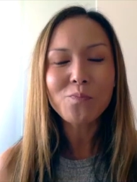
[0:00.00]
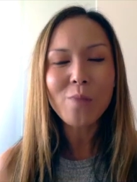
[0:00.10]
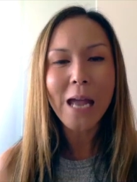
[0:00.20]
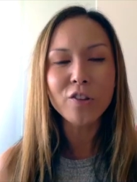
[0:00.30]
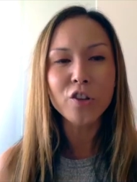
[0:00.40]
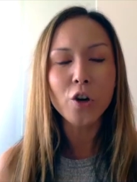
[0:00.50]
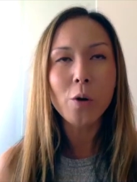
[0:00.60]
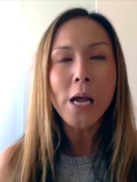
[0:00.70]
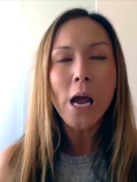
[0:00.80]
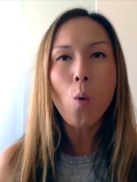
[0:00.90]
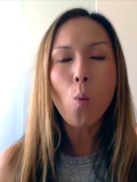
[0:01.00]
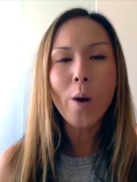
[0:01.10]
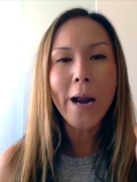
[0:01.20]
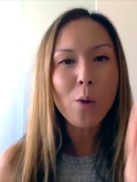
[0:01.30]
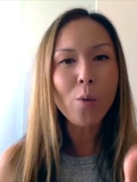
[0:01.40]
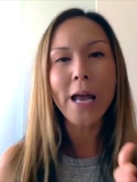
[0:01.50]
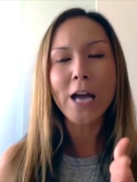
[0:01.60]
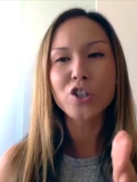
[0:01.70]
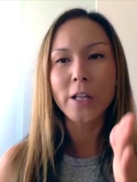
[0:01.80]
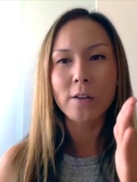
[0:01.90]
And so what I want to
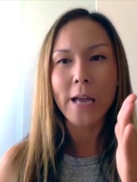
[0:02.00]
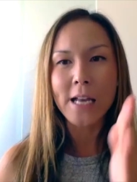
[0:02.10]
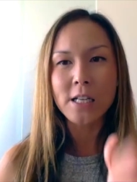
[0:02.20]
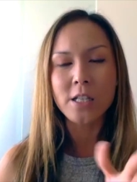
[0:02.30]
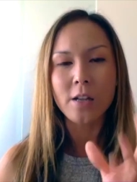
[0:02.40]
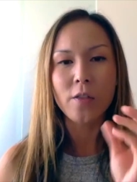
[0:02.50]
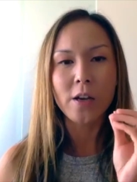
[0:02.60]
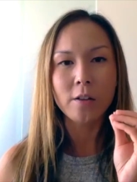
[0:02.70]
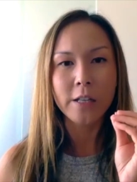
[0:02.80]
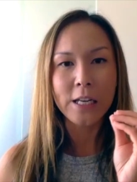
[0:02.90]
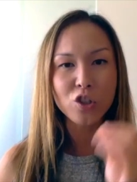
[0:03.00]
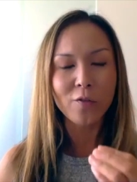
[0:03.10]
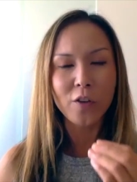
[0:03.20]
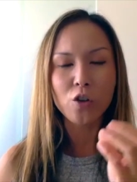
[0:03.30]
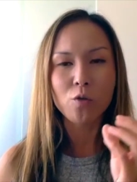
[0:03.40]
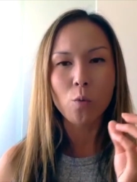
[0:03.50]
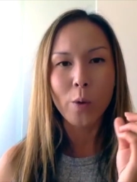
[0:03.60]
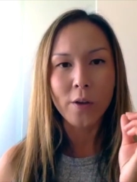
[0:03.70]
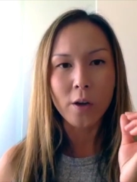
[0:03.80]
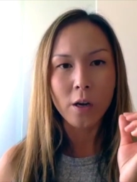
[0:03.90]
actually end the interview
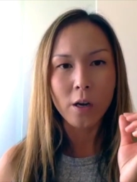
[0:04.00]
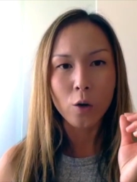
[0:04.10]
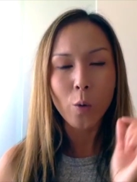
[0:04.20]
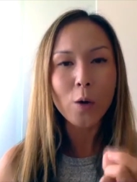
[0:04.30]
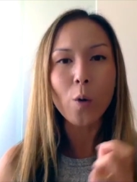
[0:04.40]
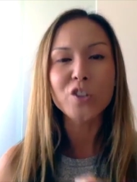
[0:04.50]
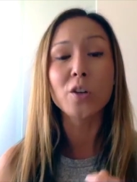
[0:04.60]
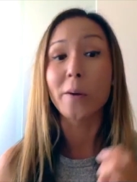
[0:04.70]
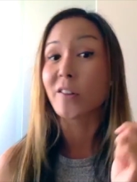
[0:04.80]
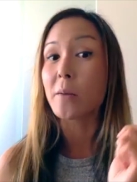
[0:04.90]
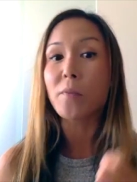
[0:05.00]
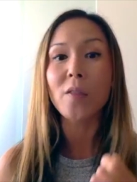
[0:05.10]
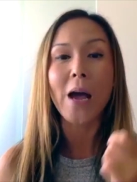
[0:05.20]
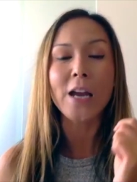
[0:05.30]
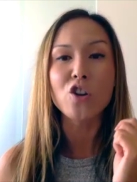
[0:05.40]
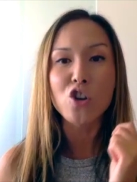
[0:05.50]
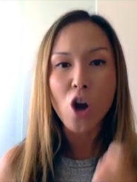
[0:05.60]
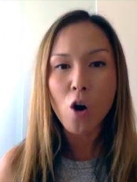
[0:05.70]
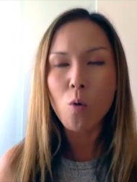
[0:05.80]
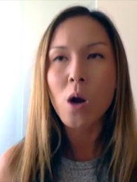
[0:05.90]
with a quick question about something that I
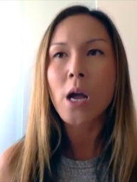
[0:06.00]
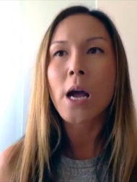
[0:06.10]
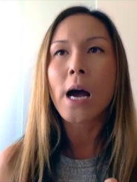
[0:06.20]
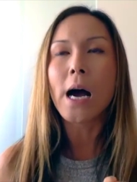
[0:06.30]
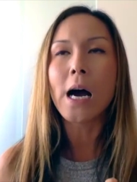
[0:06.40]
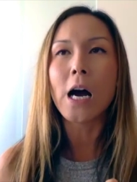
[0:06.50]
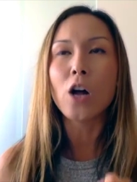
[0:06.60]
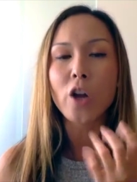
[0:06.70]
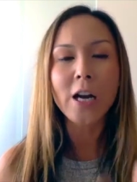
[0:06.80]
know a lot